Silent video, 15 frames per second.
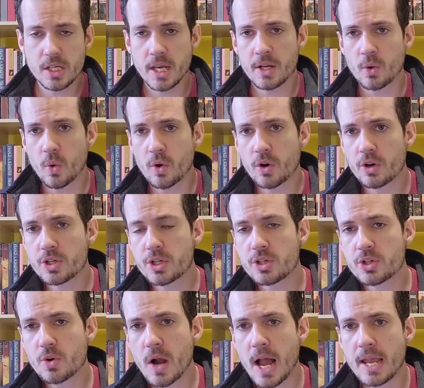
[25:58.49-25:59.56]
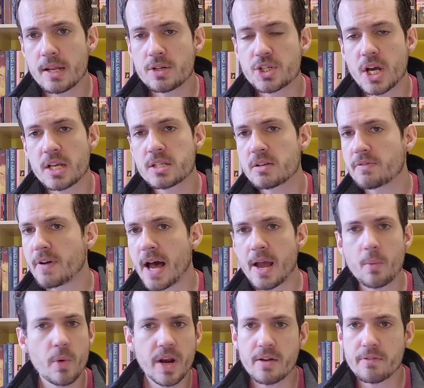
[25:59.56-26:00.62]
in order to try and justify
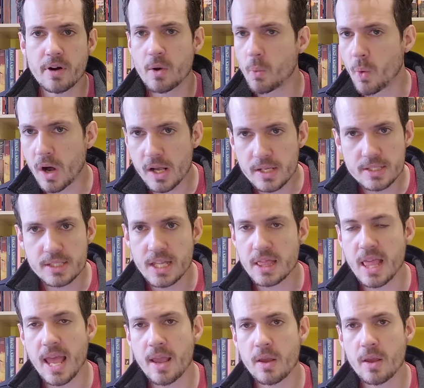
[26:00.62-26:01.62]
whatever it was that